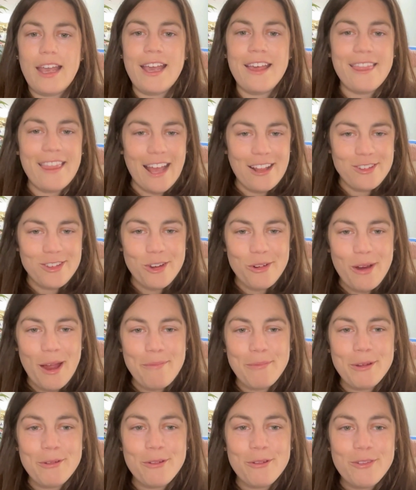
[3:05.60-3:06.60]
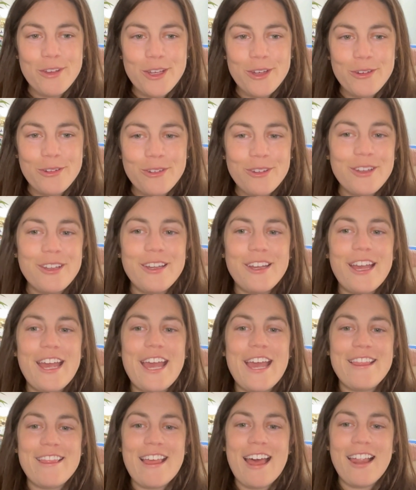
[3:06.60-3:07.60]
And that's your rapid review.
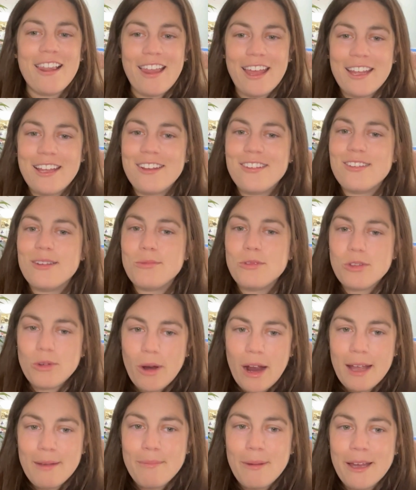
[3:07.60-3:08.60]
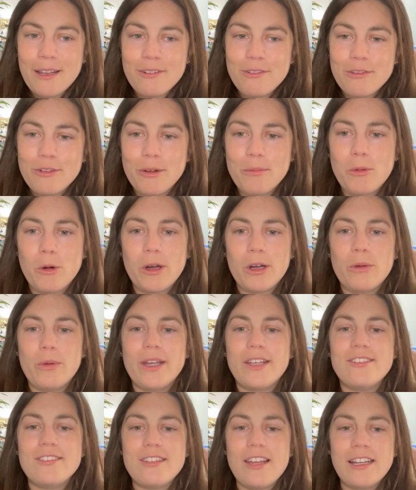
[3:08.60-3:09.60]
Hit that like and subscribe button for more
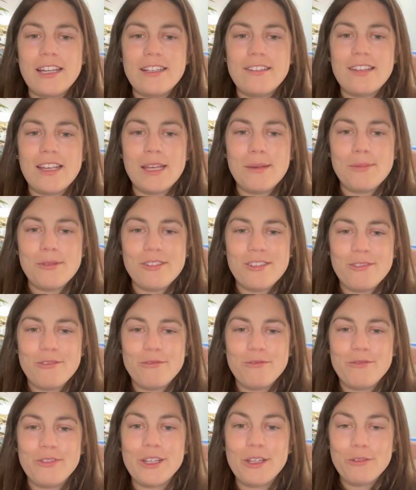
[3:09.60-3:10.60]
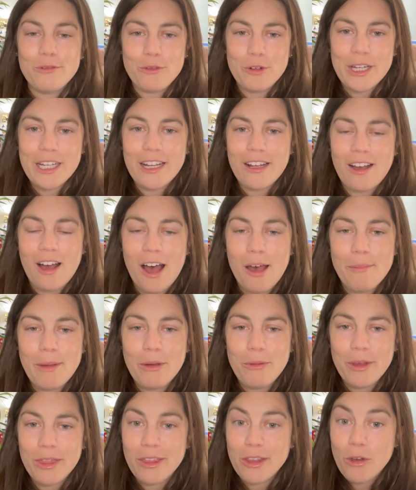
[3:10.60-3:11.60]
quick study tips. Feel free to
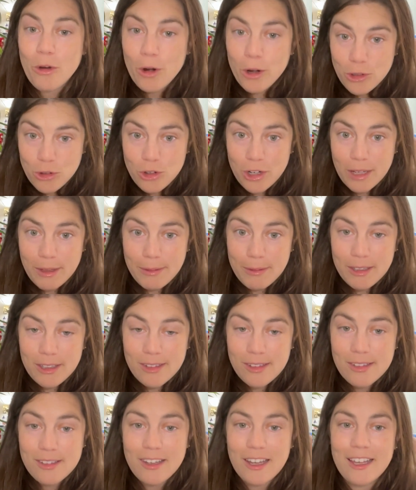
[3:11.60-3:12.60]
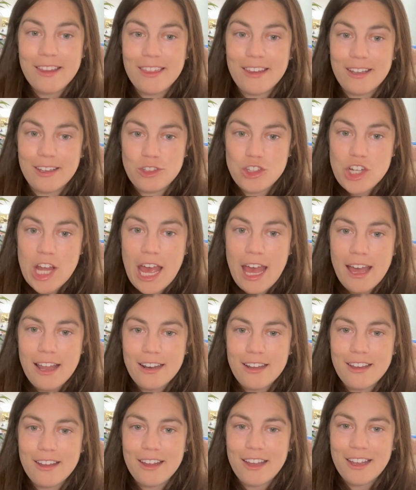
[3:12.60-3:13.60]
comment with your trips in the chat,
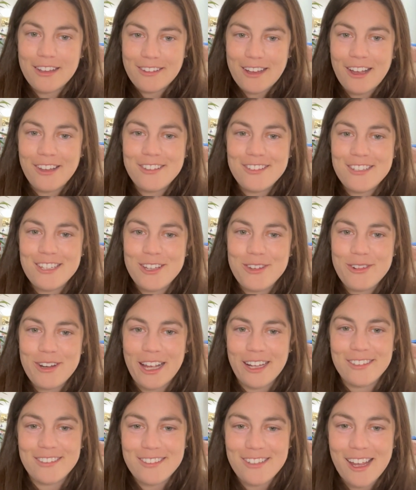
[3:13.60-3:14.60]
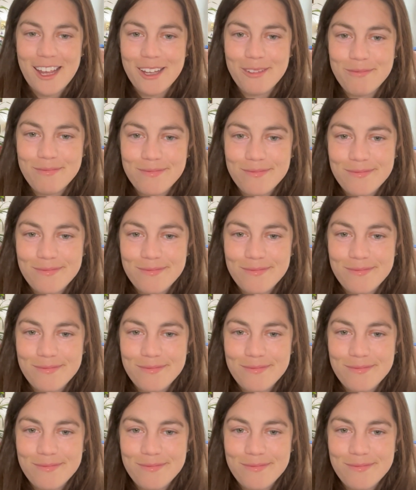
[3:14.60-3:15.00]
and I'll see you next time.